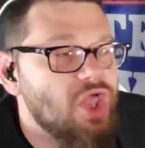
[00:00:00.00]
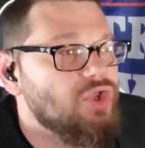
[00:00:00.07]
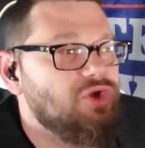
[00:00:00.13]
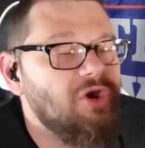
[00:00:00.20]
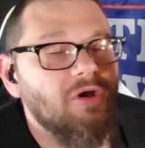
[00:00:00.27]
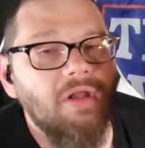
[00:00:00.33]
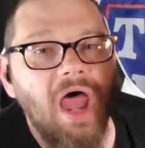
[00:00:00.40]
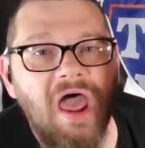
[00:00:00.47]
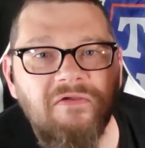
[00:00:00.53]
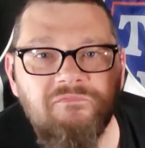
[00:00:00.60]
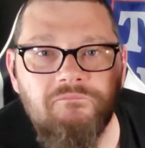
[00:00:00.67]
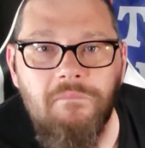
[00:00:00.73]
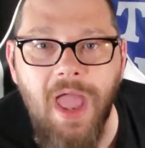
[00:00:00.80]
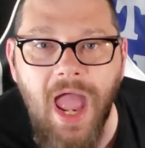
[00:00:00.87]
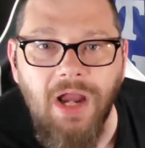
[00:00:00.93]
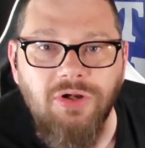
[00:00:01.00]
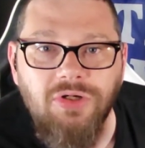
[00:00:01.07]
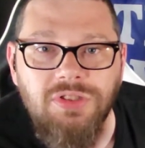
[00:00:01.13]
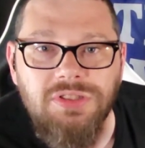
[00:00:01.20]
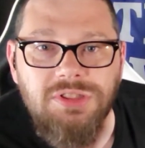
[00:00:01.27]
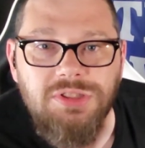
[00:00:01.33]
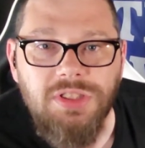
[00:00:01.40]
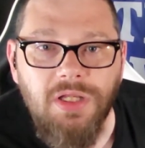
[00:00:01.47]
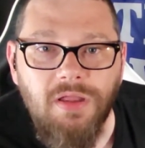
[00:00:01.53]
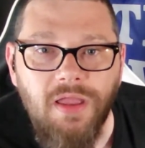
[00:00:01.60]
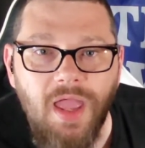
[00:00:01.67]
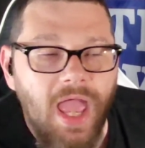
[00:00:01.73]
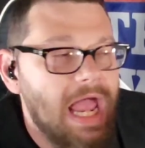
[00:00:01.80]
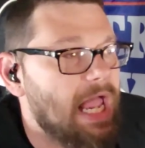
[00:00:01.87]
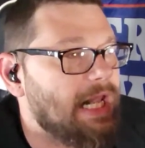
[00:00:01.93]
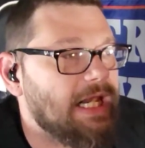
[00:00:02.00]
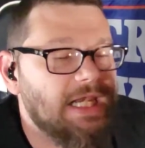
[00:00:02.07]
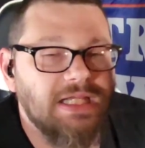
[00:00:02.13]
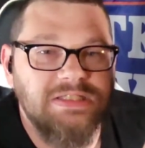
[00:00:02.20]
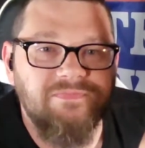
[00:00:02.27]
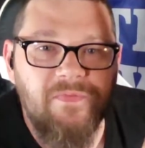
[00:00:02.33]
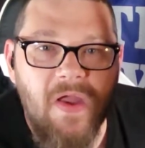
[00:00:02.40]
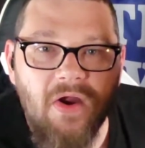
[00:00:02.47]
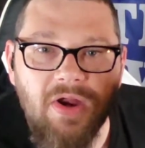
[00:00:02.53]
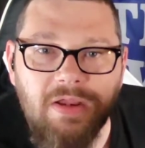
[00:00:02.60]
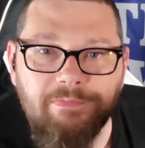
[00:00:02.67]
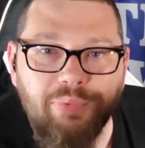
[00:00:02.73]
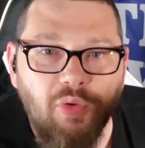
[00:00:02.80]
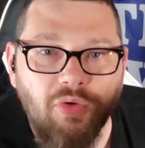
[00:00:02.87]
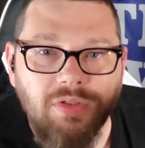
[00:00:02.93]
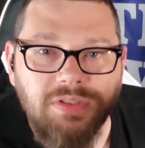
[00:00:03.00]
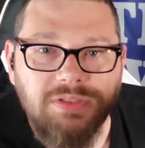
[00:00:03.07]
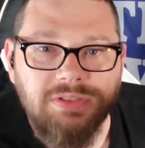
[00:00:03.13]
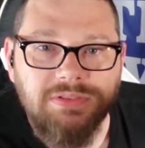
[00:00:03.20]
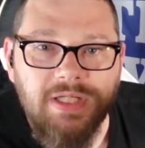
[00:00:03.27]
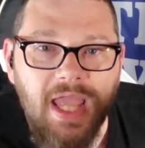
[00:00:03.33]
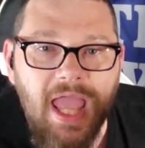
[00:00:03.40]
your life matters and it is very important.